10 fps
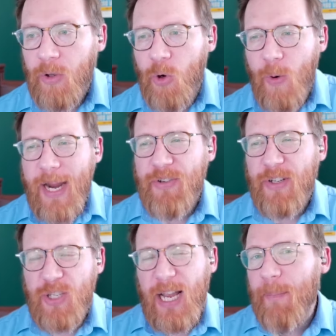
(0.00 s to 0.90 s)
who I actually
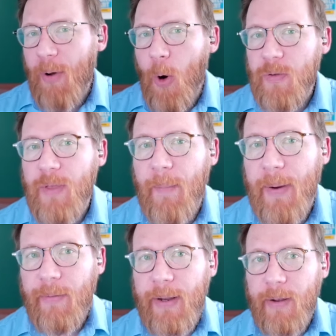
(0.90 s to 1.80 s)
just got both of them in
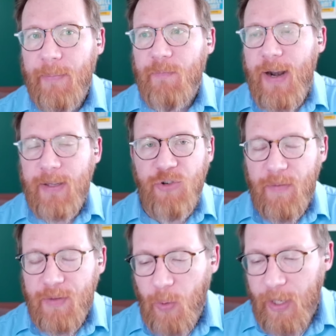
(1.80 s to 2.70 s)
a fantasy draft
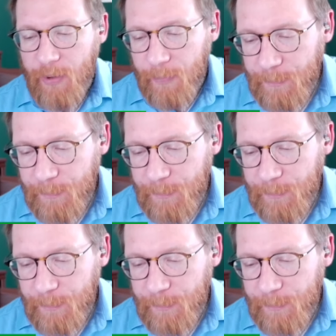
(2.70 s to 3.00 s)
this weekend.